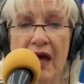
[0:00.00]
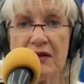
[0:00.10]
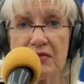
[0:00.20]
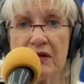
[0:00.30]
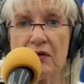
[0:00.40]

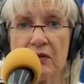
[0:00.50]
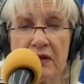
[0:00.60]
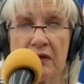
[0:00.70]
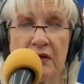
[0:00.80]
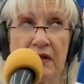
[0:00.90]
That Traeger
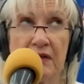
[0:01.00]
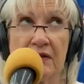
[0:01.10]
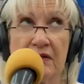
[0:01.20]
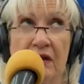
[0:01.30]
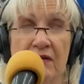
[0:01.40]
grill
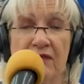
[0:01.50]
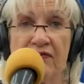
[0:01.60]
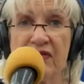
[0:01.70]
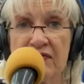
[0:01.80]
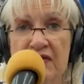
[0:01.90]
is
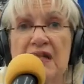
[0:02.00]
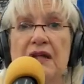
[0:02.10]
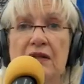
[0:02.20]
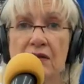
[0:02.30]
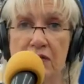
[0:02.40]

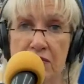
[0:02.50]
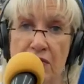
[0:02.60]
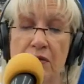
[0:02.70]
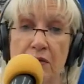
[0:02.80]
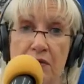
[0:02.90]
15 years
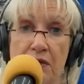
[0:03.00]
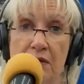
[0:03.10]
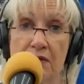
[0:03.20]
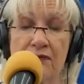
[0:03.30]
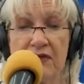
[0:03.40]
old.
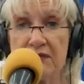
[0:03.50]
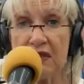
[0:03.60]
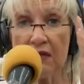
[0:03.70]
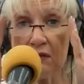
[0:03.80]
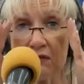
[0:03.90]

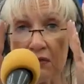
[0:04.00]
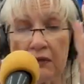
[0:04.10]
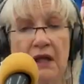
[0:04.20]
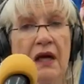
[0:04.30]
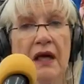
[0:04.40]
15 years
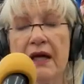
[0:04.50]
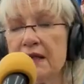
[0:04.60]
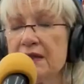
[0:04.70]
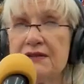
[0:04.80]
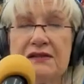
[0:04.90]
old.
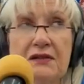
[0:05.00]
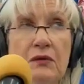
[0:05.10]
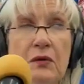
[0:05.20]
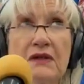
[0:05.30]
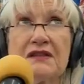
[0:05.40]
And it
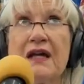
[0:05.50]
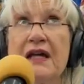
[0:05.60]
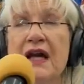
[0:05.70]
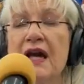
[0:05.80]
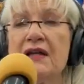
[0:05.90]
still works
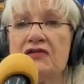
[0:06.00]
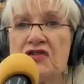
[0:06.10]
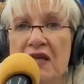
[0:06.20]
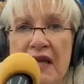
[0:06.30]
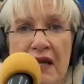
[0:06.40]
like a
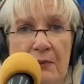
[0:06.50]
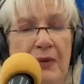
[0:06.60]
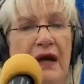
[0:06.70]
champ.